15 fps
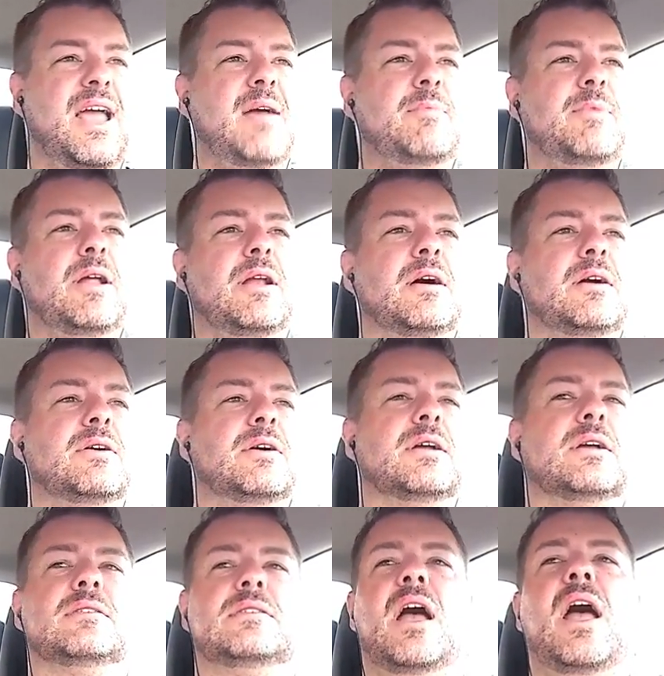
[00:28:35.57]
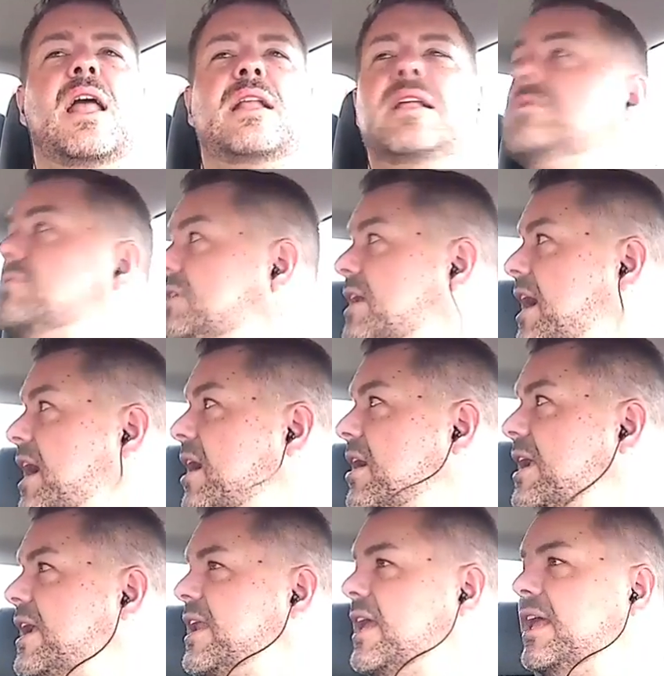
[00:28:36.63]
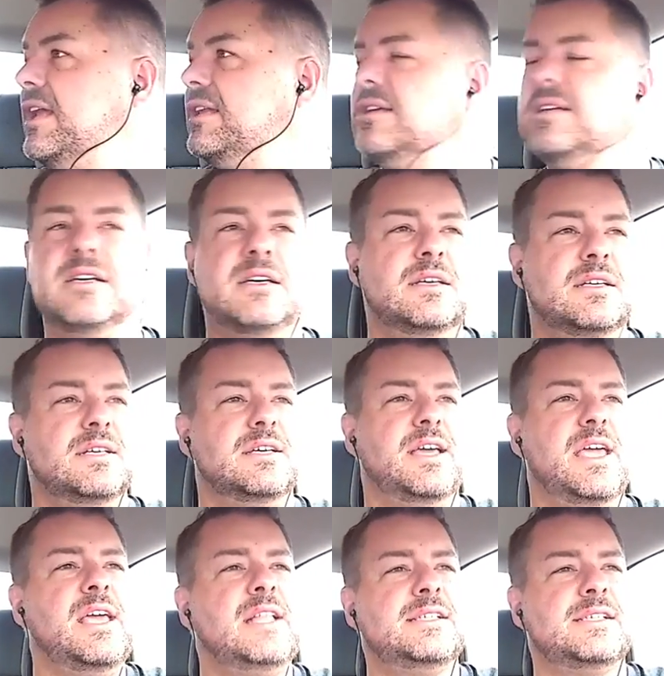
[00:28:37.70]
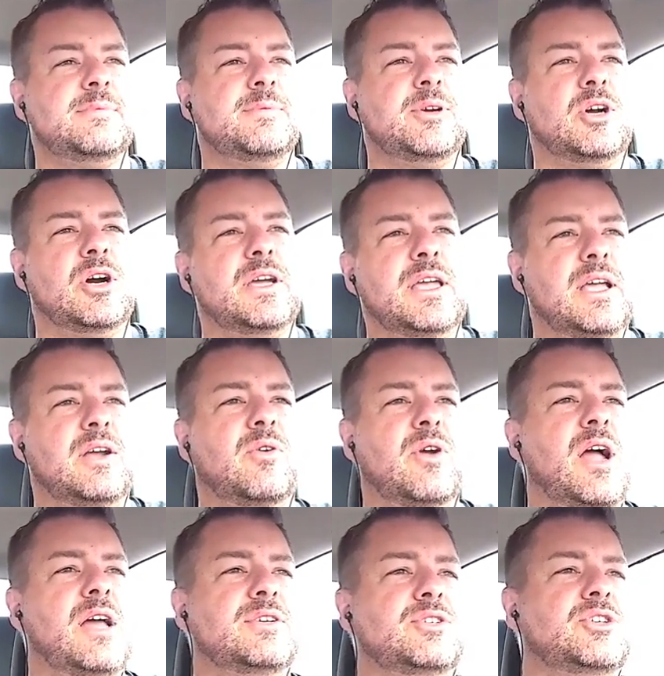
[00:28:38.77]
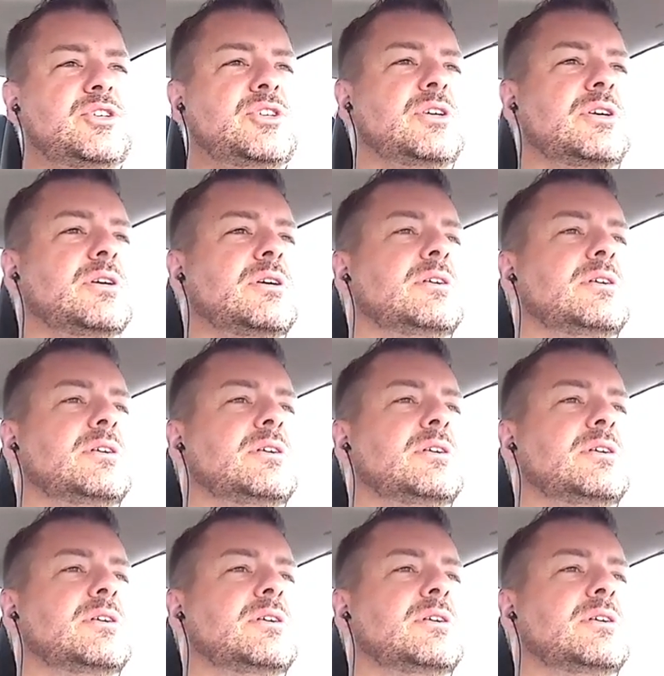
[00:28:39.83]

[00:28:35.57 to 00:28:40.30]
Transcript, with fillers: "Nah, I'm not hungry." "Nah, I don't care. Eat it. Eat some Cookie Crunch."